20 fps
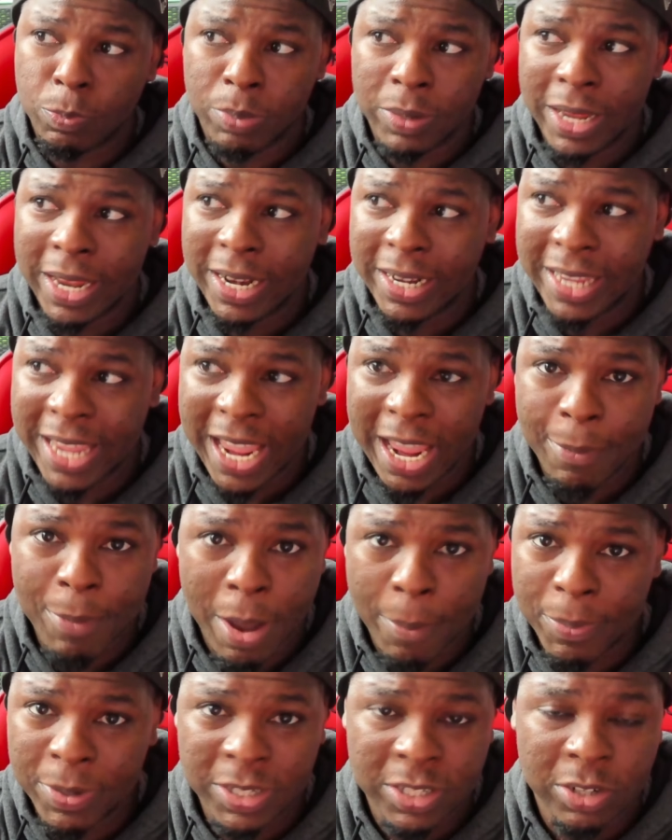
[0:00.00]
played game
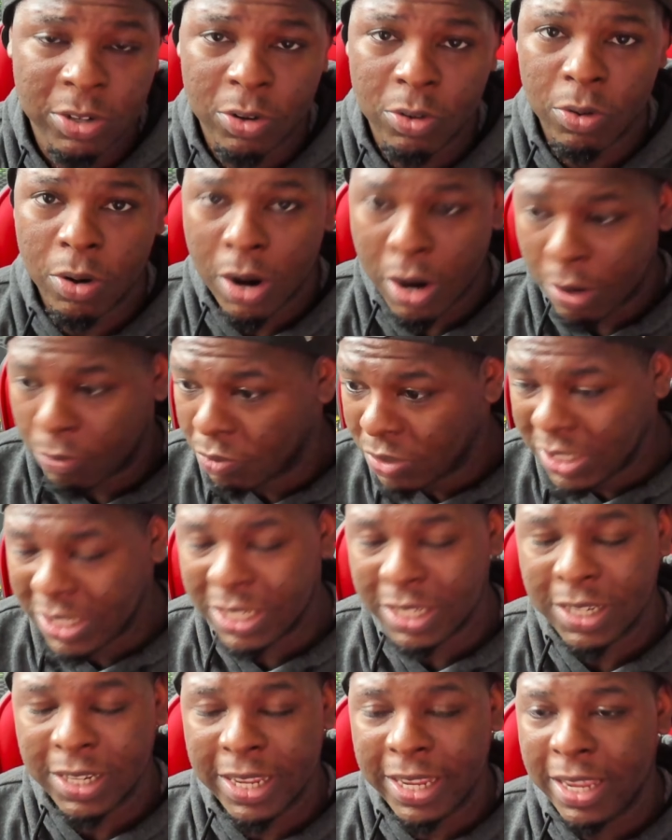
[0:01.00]
up until
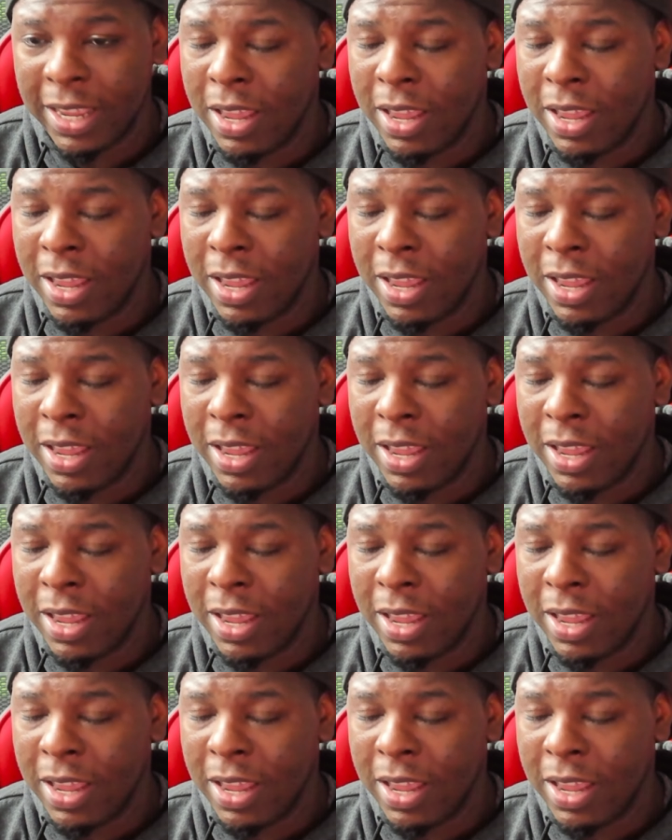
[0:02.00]
recently.